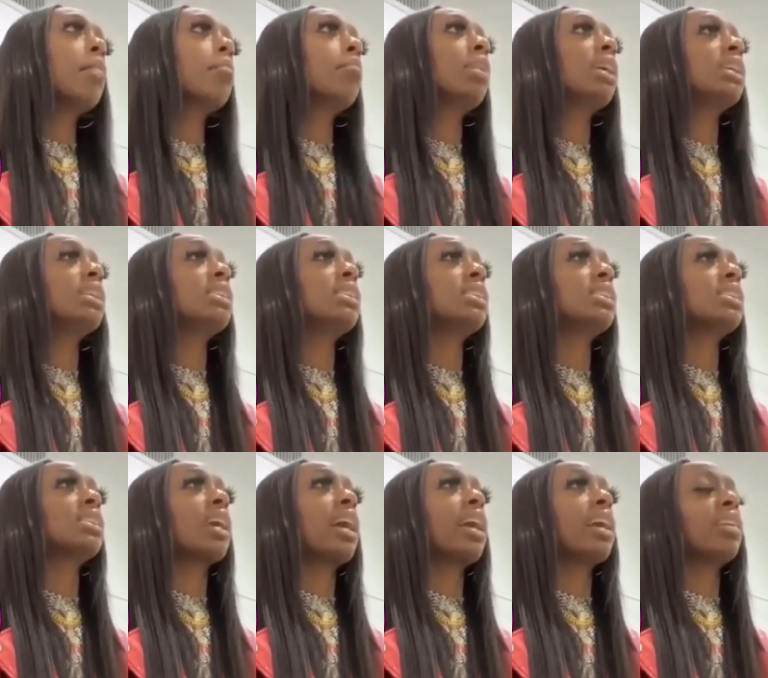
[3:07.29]
but it's
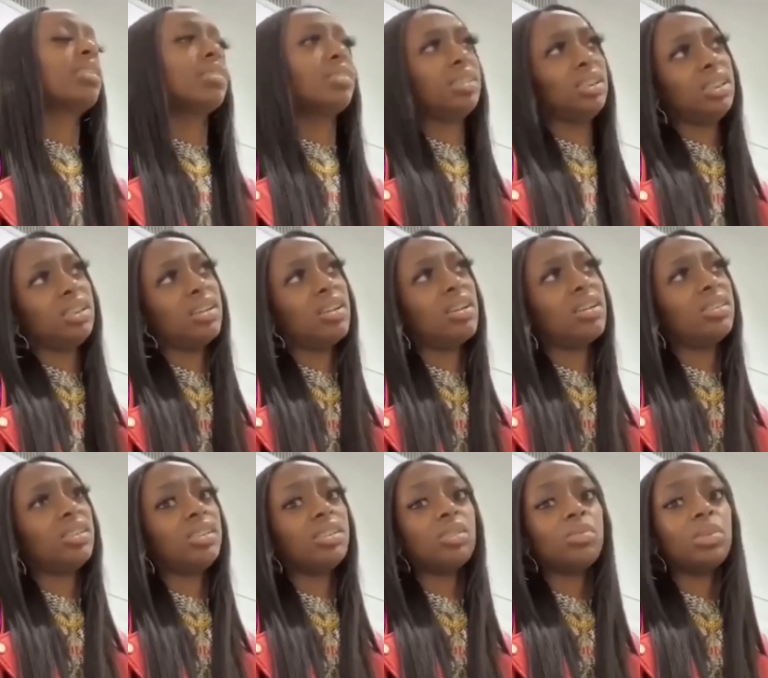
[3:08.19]
just like this girl
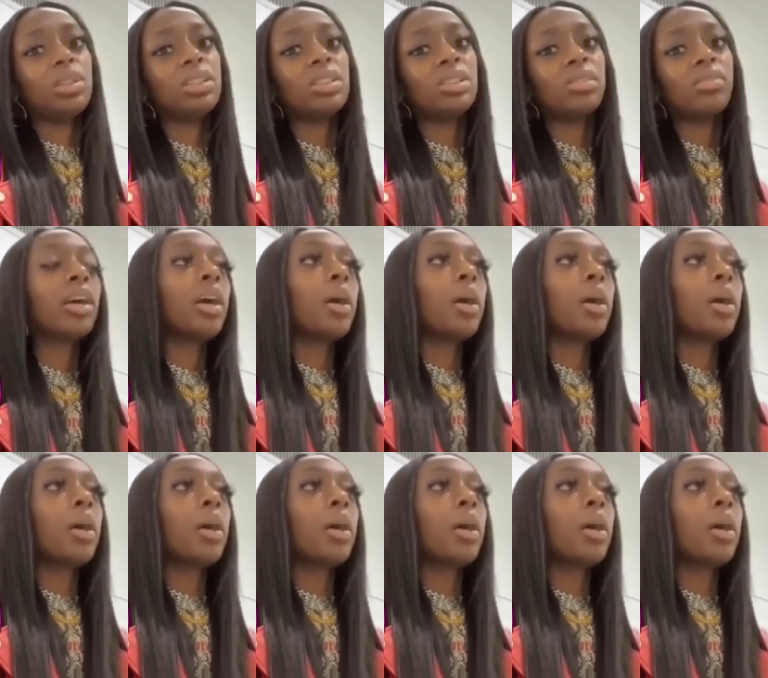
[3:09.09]
is sweet.